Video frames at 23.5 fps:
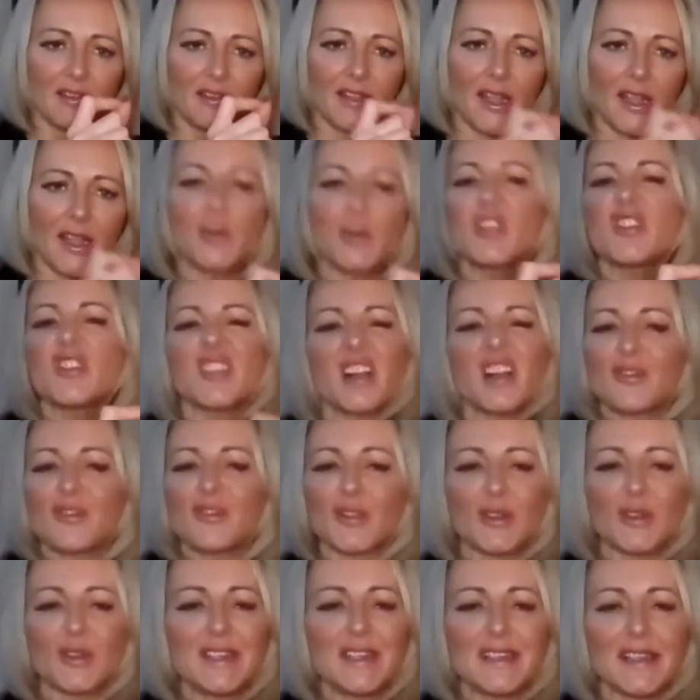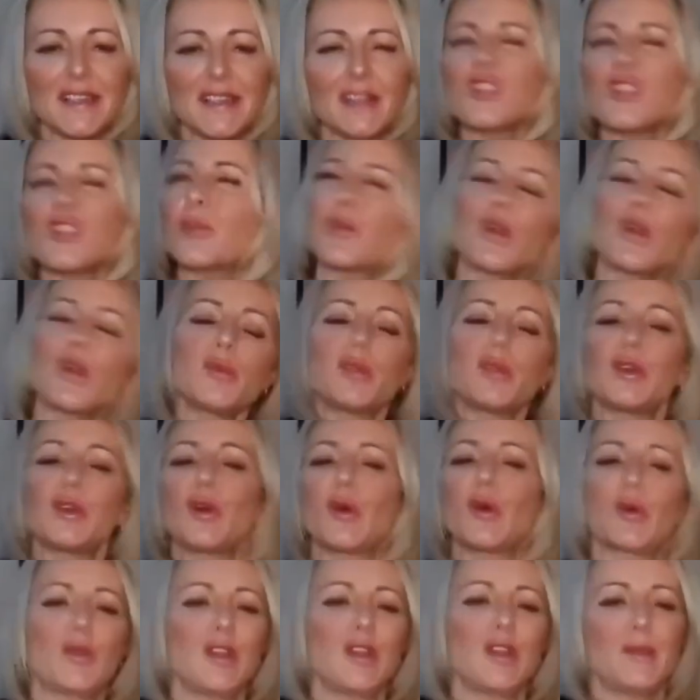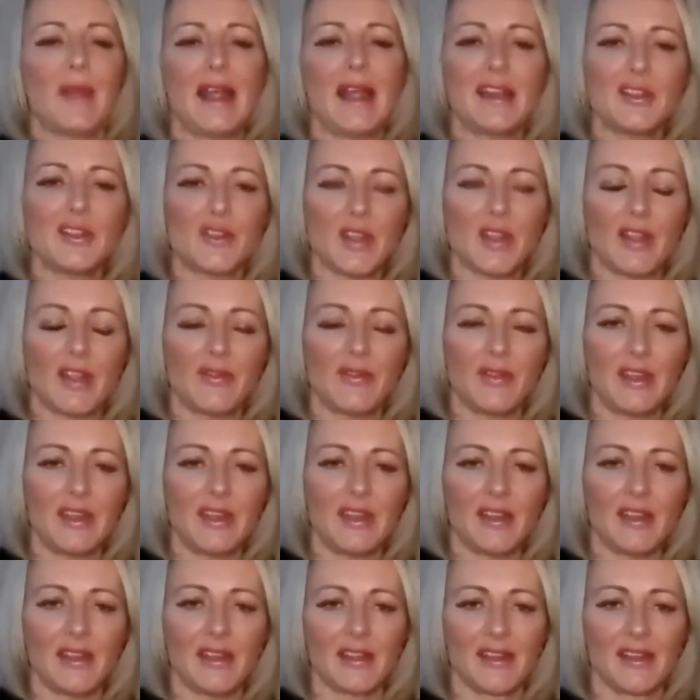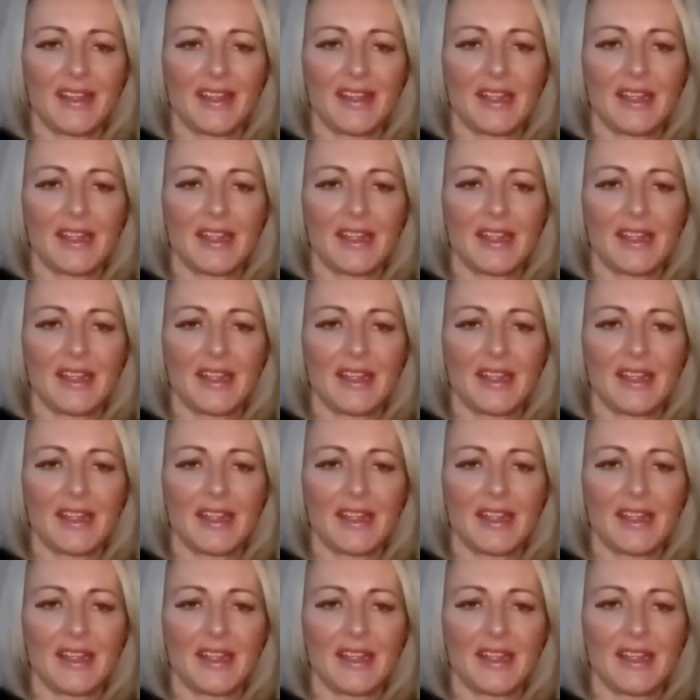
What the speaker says: And when you start doing these things, you're probably not going to manage it every day.